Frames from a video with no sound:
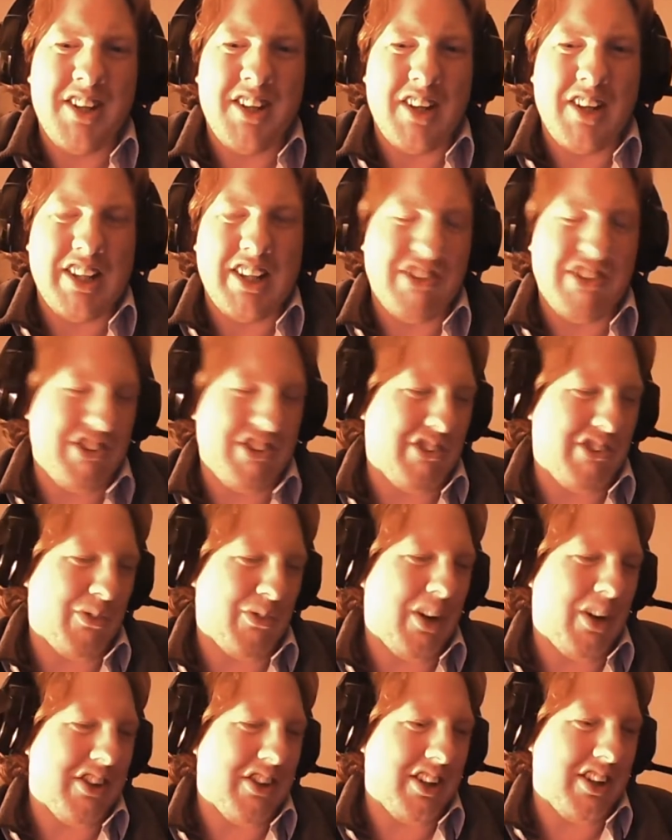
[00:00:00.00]
At least this is
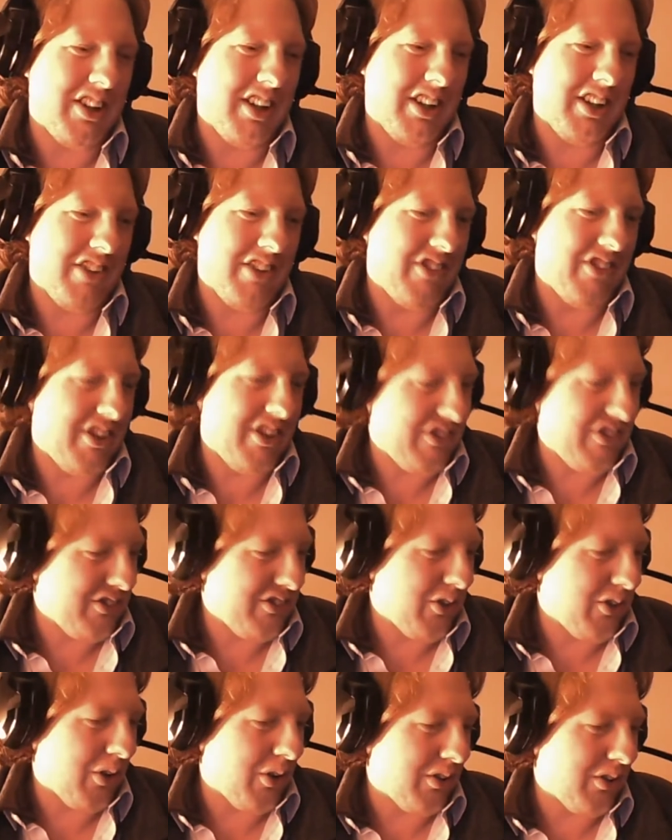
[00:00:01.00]
what I think it is. It's
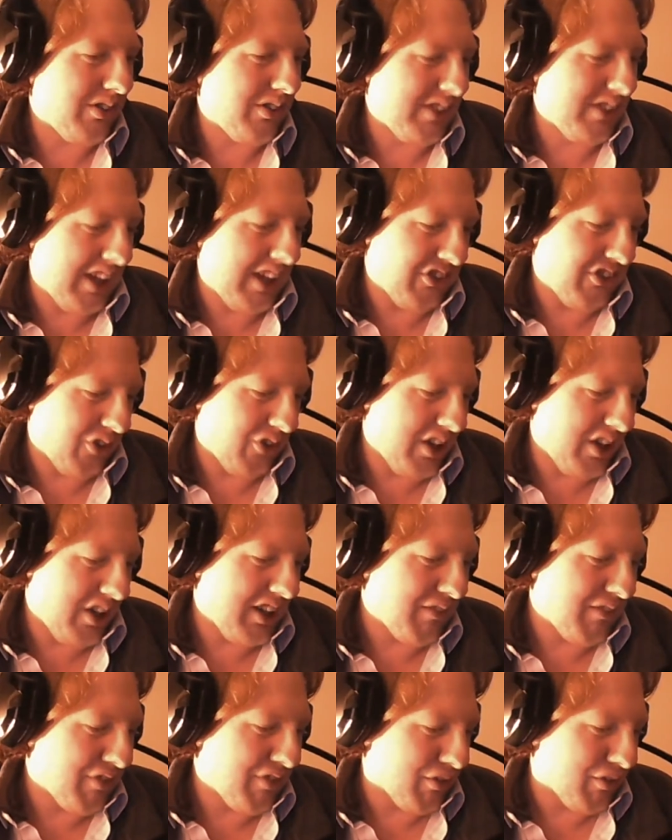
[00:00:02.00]
not. It hasn't got any
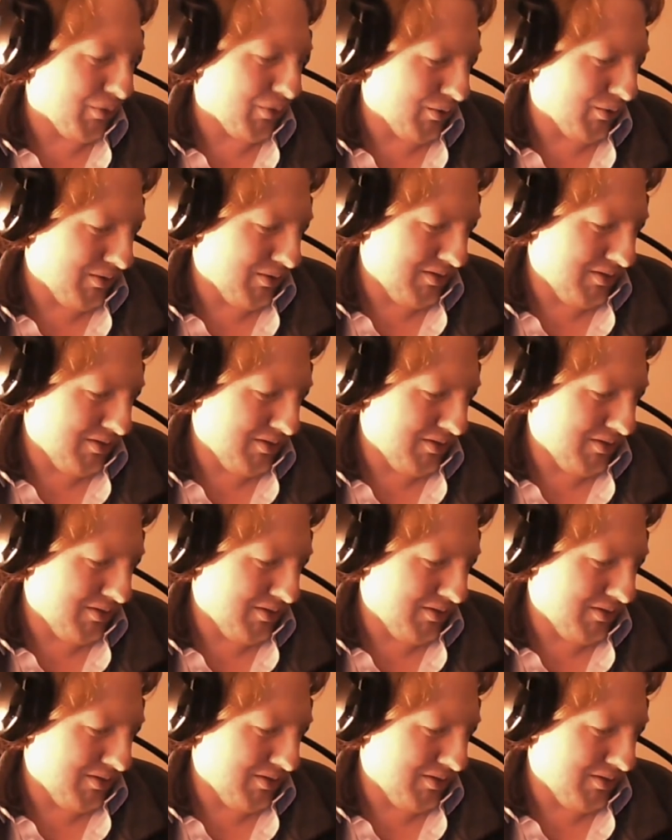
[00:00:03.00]
official.